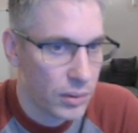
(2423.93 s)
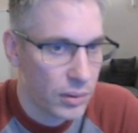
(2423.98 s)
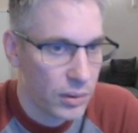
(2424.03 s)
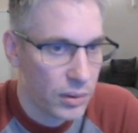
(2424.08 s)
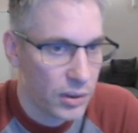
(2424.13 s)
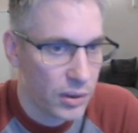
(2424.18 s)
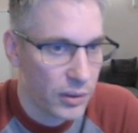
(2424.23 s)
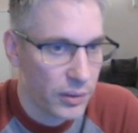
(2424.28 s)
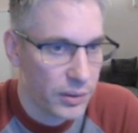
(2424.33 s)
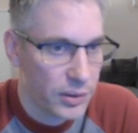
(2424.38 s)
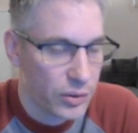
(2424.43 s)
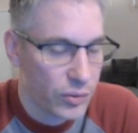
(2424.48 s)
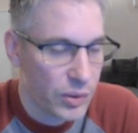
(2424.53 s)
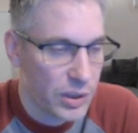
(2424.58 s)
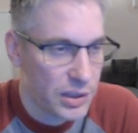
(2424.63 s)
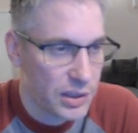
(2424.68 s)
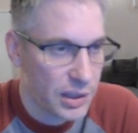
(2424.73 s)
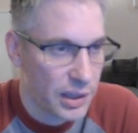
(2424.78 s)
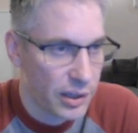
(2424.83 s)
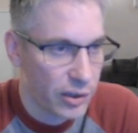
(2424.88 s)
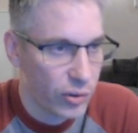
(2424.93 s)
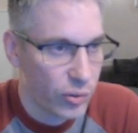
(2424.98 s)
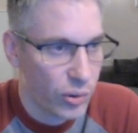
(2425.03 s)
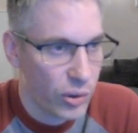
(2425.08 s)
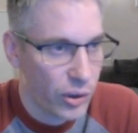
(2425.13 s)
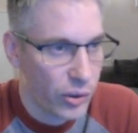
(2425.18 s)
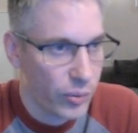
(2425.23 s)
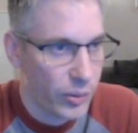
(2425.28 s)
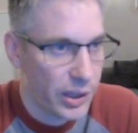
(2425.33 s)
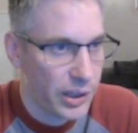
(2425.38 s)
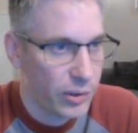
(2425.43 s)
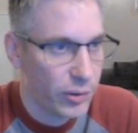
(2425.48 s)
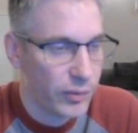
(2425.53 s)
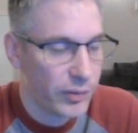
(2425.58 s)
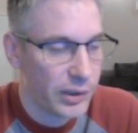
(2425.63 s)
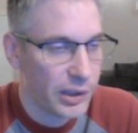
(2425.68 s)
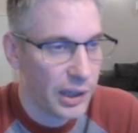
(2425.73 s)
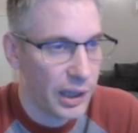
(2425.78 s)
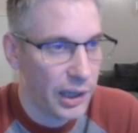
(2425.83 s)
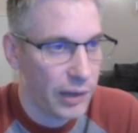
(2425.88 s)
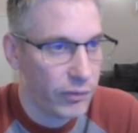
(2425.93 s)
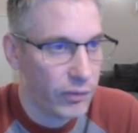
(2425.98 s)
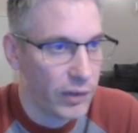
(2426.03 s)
Or his queen's got to go all the way over to a5.